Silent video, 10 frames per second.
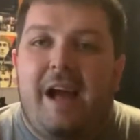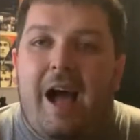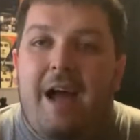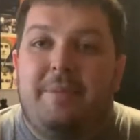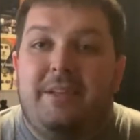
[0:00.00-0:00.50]

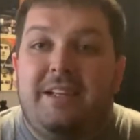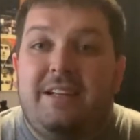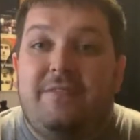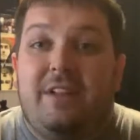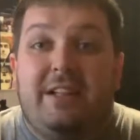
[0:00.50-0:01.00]
I'm gonna
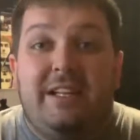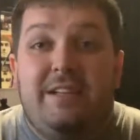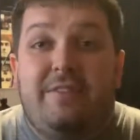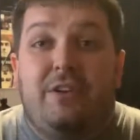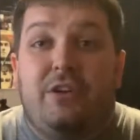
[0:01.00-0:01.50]
give
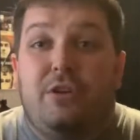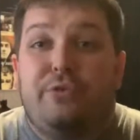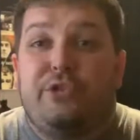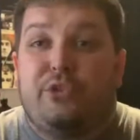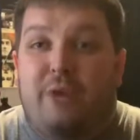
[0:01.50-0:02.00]
Leave
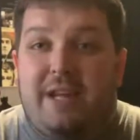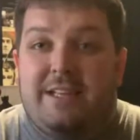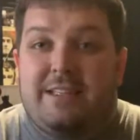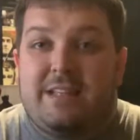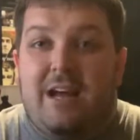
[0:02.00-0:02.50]
No
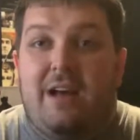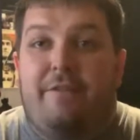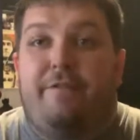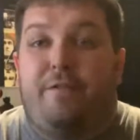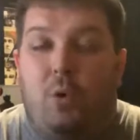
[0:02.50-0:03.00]
Trace a
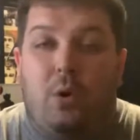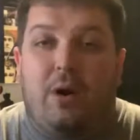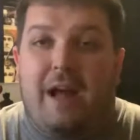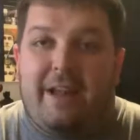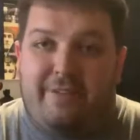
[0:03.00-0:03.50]

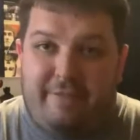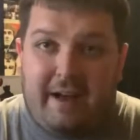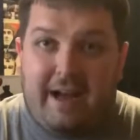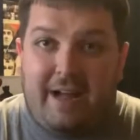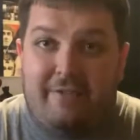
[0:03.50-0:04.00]
four out of
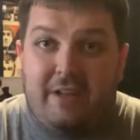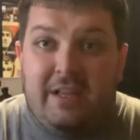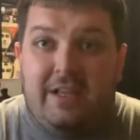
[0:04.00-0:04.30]
five.